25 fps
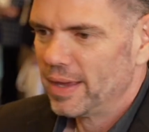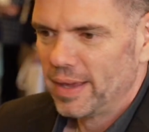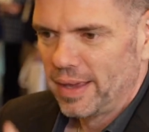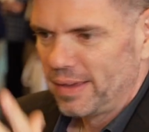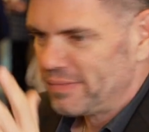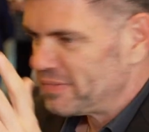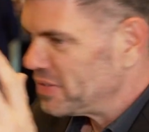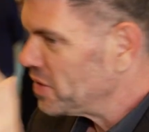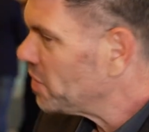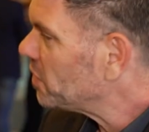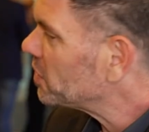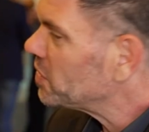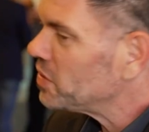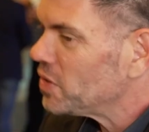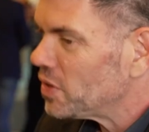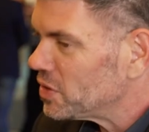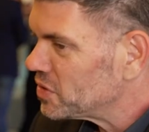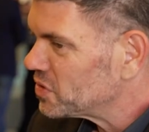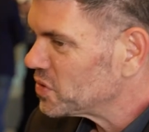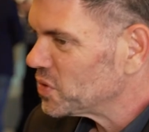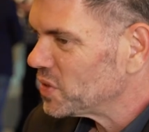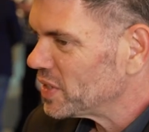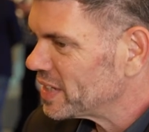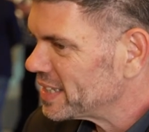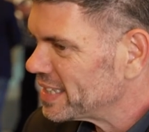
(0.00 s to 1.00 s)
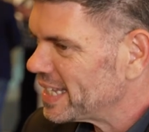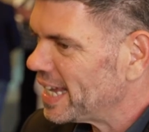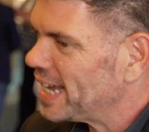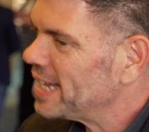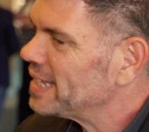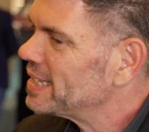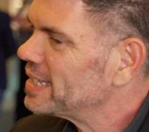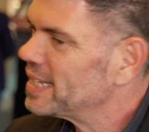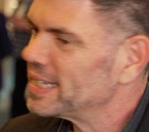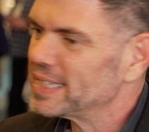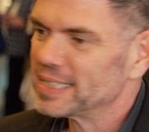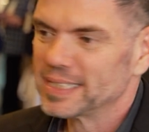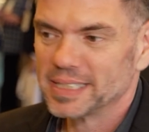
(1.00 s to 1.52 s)
if you're not doing that,
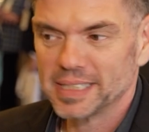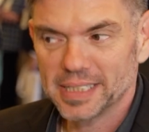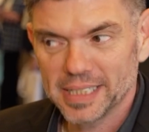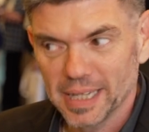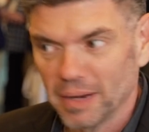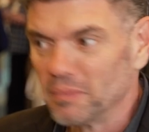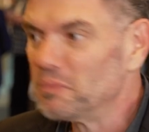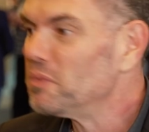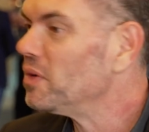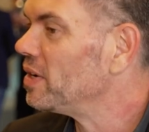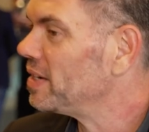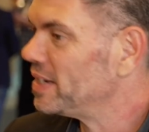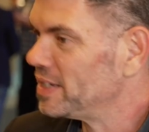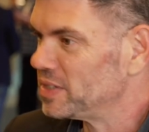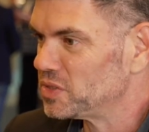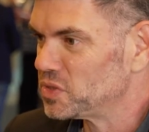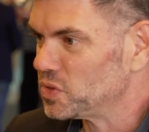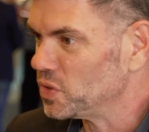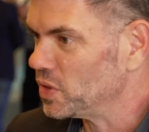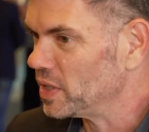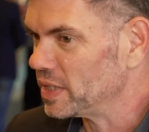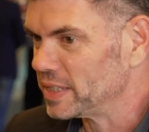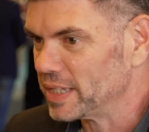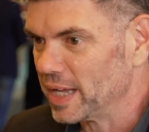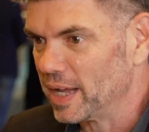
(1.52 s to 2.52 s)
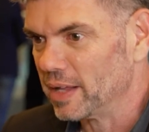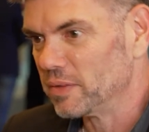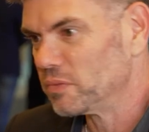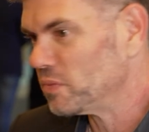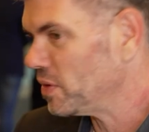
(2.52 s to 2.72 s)
someone is doing that.